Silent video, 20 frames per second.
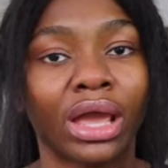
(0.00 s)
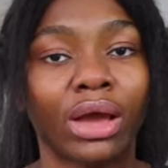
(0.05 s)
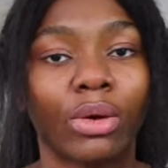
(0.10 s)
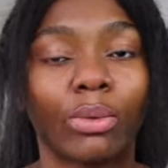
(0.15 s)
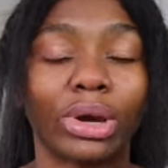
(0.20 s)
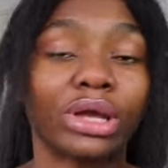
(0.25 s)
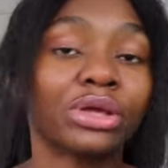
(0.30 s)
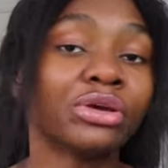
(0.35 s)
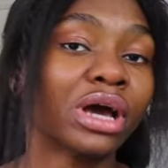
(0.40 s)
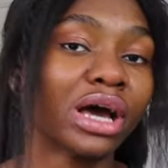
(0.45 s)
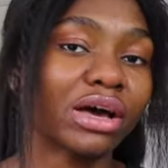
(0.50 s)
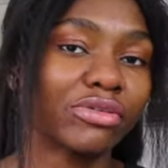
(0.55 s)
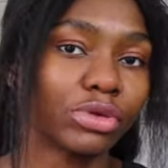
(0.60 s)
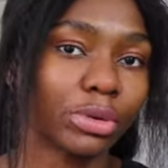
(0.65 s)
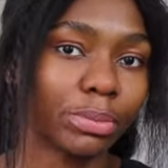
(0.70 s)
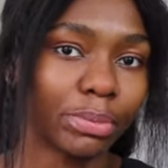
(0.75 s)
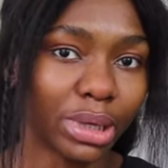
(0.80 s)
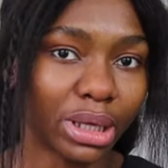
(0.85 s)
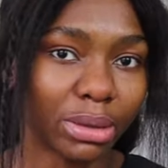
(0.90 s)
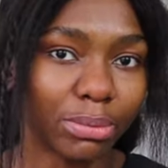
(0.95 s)
When you have
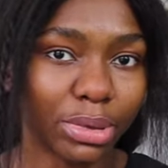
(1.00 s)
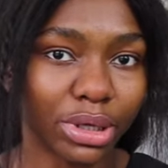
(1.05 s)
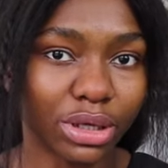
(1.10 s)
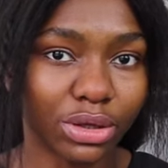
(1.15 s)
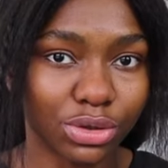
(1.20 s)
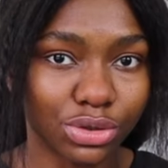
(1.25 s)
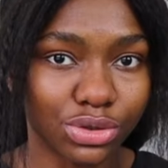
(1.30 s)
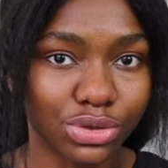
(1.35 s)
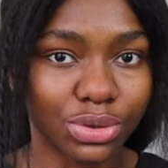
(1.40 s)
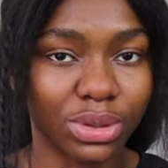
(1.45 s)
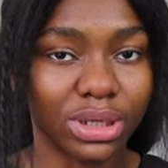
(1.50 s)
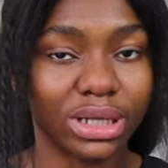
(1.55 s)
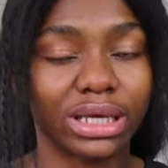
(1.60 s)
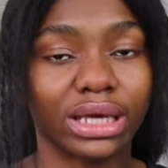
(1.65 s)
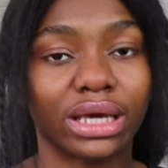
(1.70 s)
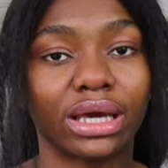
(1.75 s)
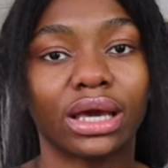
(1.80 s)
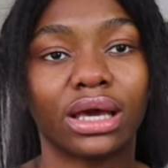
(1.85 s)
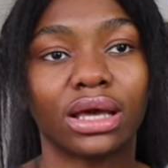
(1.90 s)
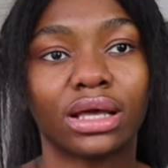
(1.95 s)
your baby,
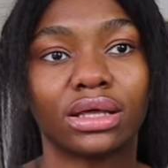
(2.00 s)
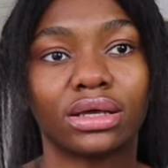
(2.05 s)
usually